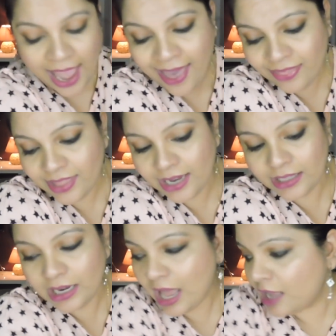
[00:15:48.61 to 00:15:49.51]
And then
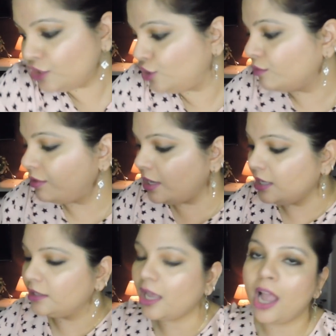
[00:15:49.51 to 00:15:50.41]
the last 2
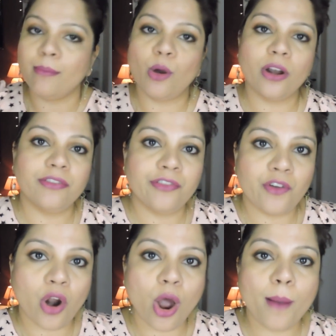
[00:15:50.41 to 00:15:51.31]
things I bought
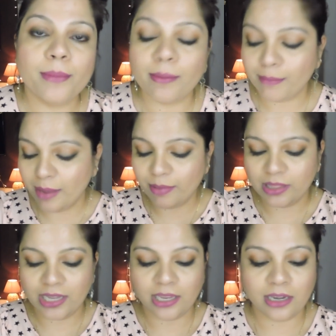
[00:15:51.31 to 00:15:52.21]
from
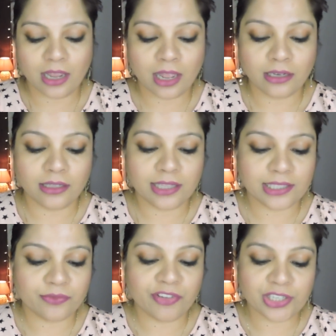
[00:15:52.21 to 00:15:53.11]
Maybelline, and
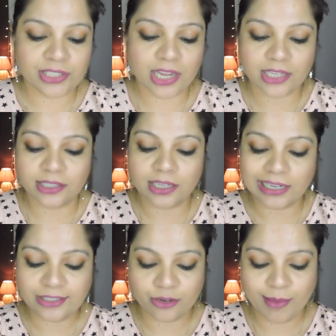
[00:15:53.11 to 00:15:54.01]
this first thing is the
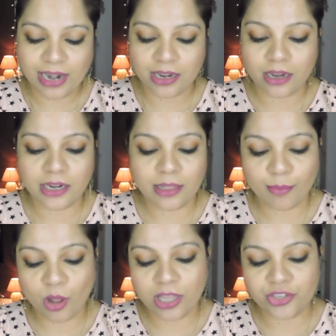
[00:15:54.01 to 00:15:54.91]
Glitter Mania nail
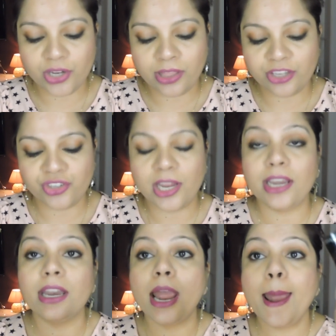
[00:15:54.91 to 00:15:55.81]
polish in the
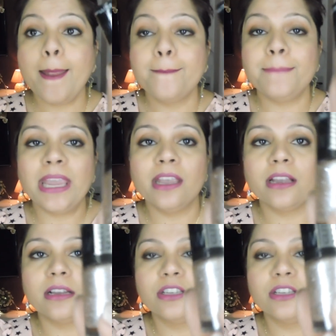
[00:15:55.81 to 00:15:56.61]
shade Pink